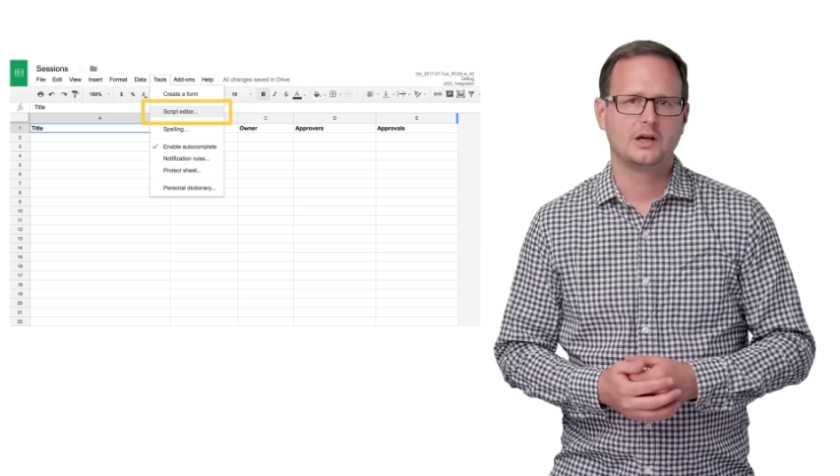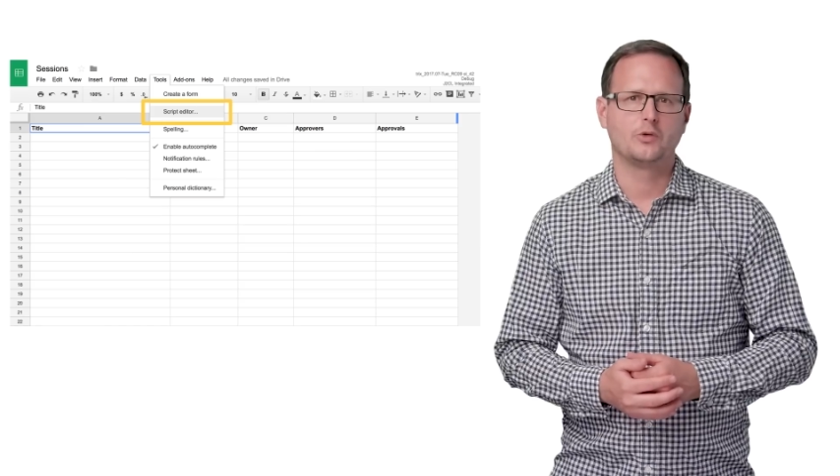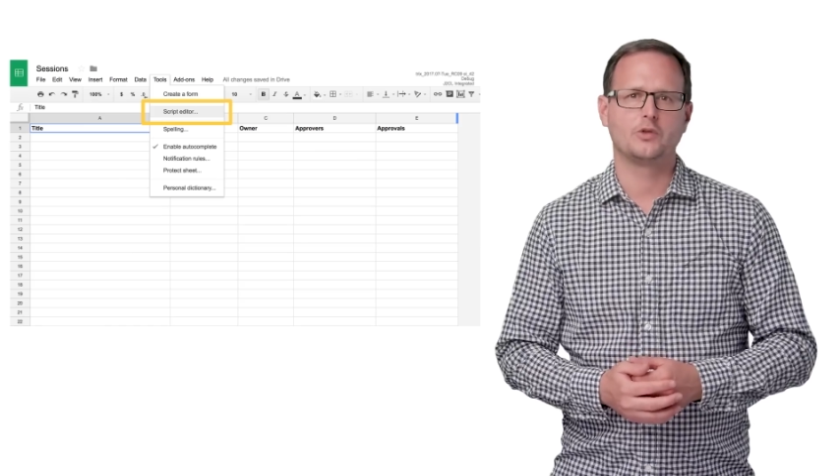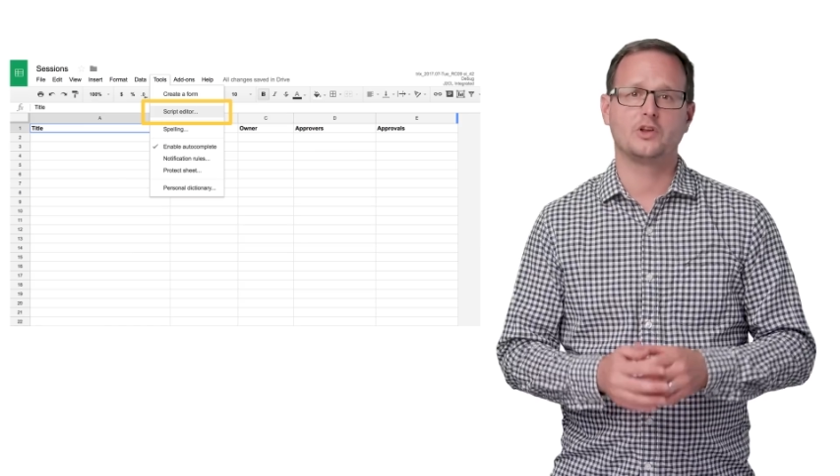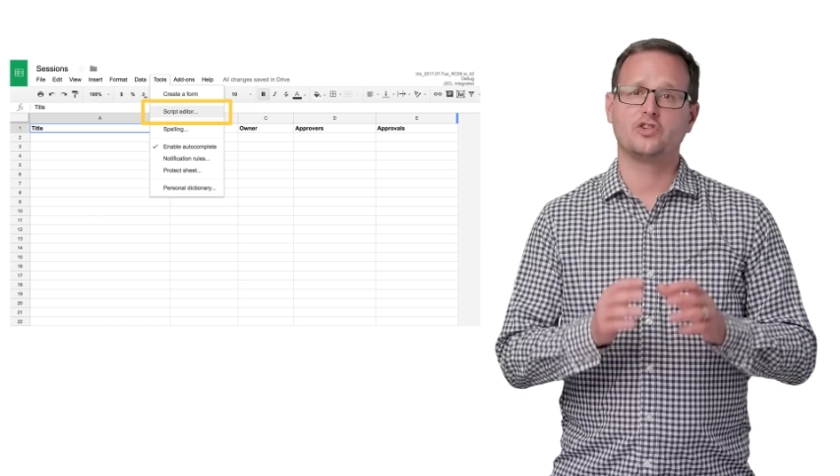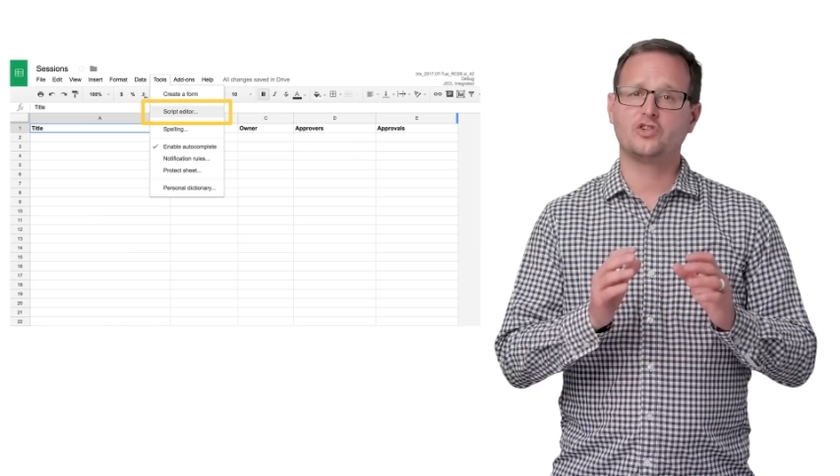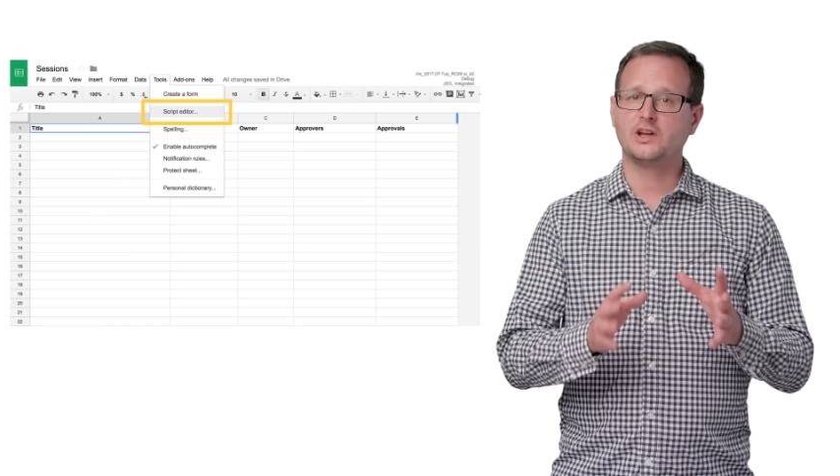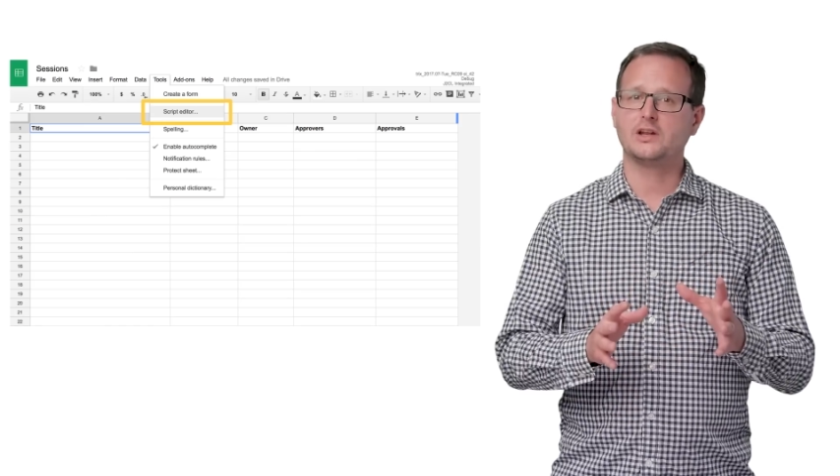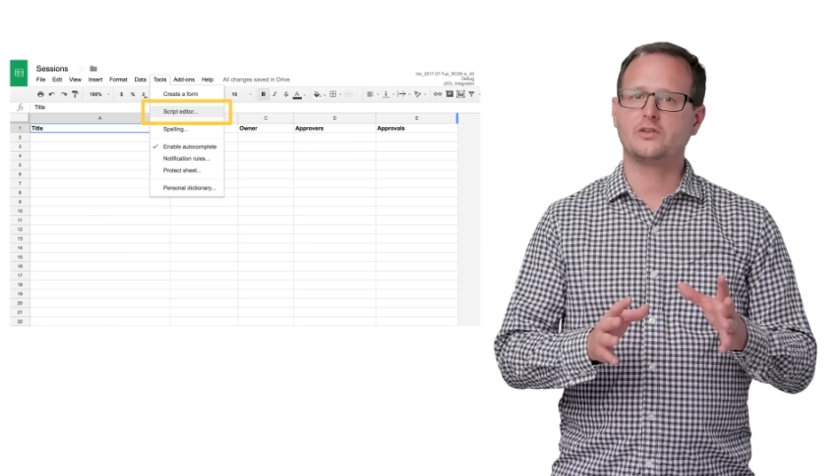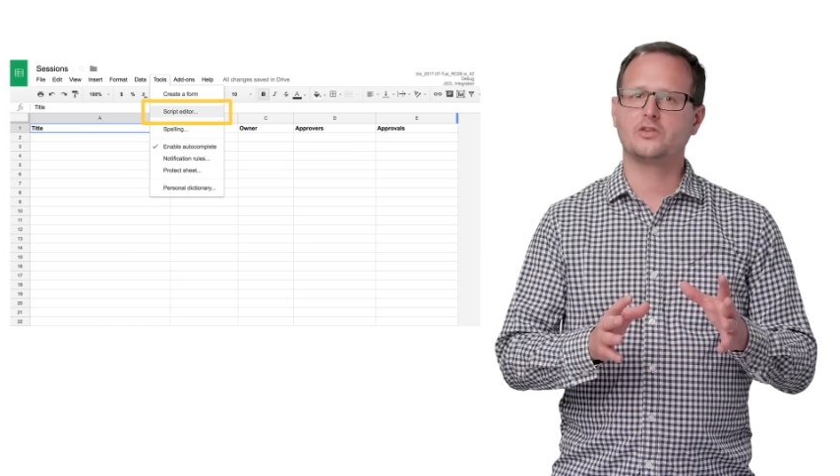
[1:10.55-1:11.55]
Within
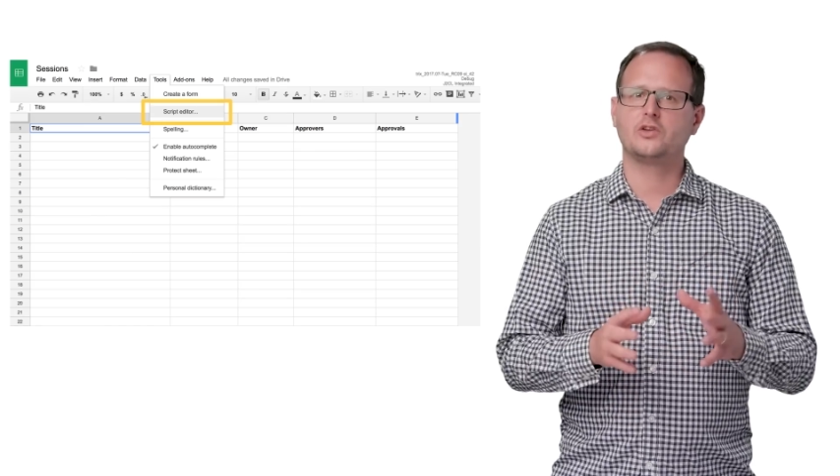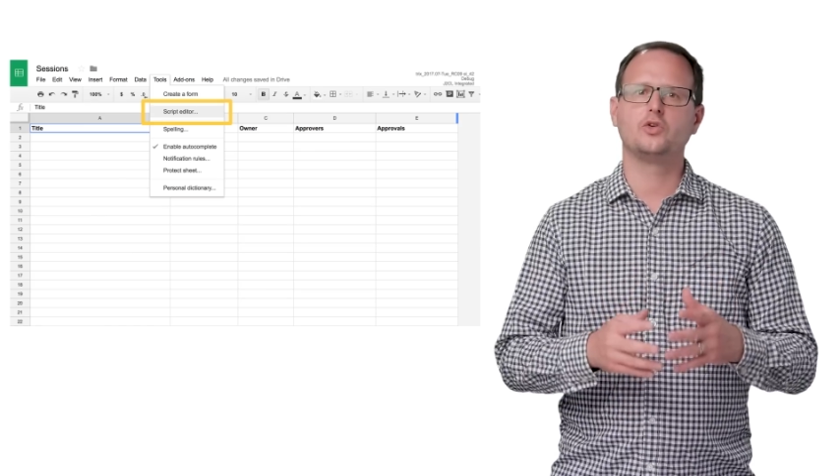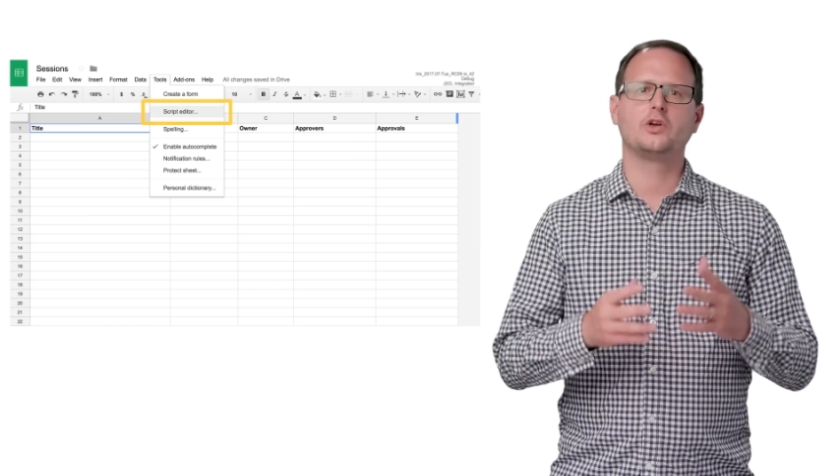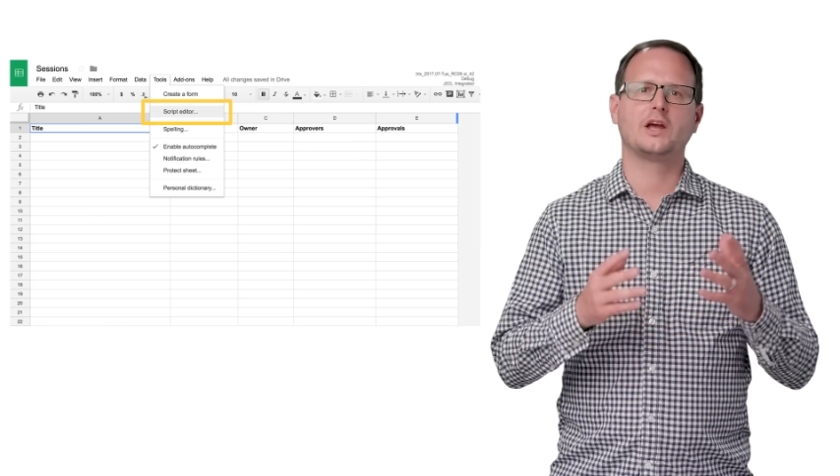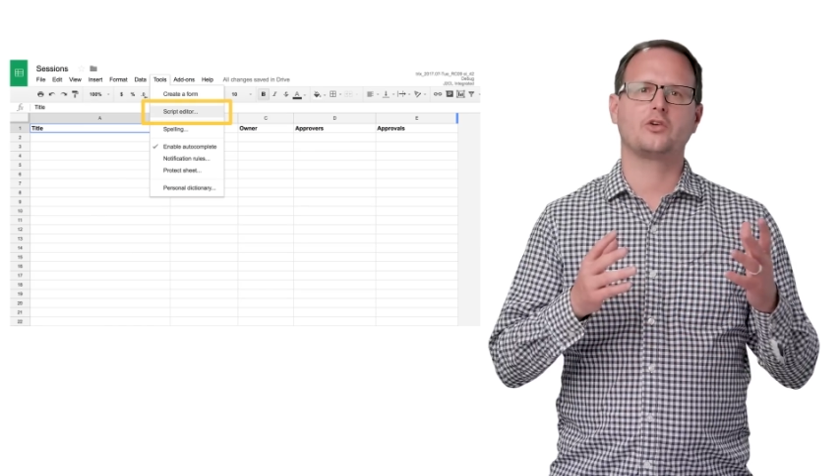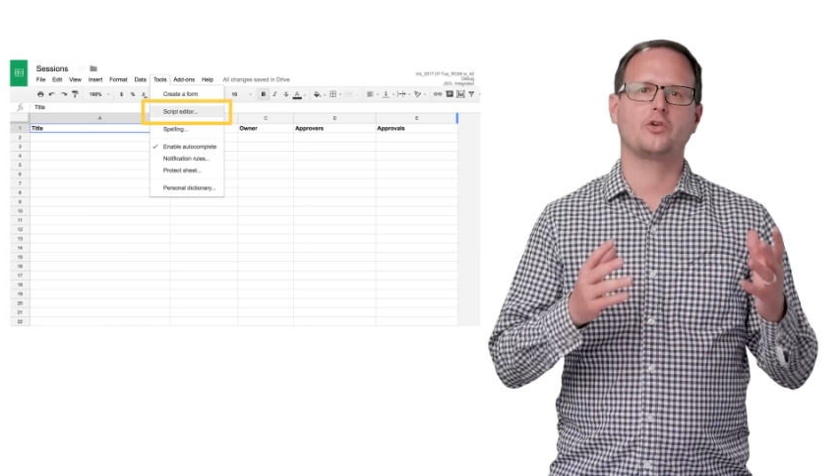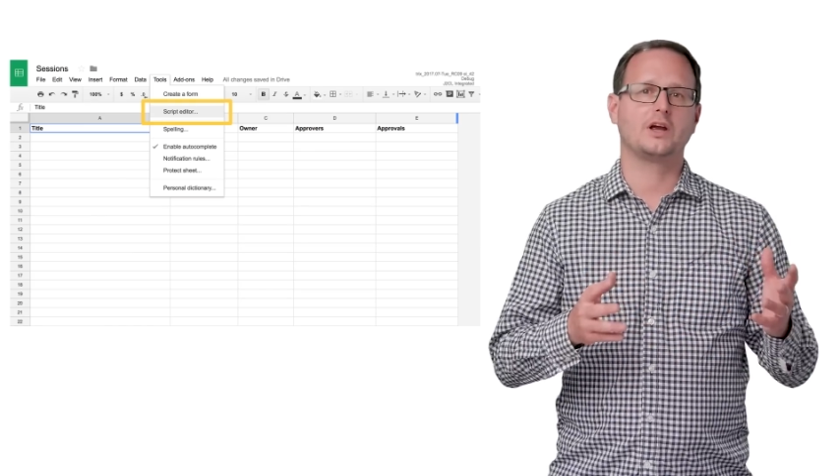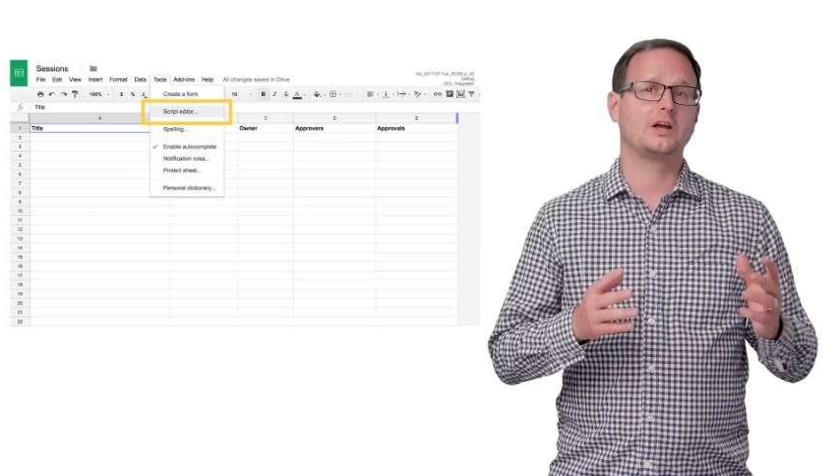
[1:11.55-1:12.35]
Sheets, you can create